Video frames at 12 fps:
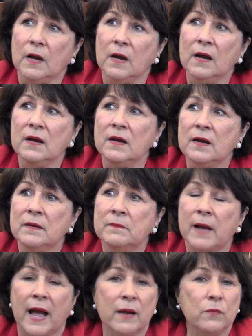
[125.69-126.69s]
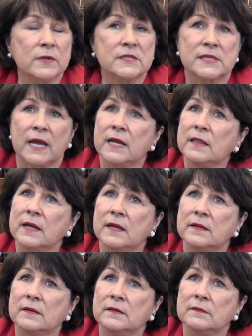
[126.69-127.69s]
I would say
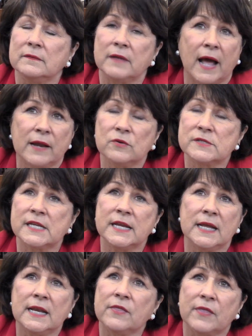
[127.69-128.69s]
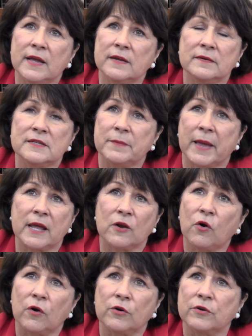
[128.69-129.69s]
that I don't see anything to make it
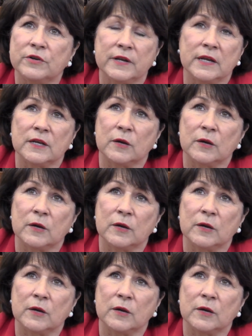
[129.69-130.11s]
harder to get an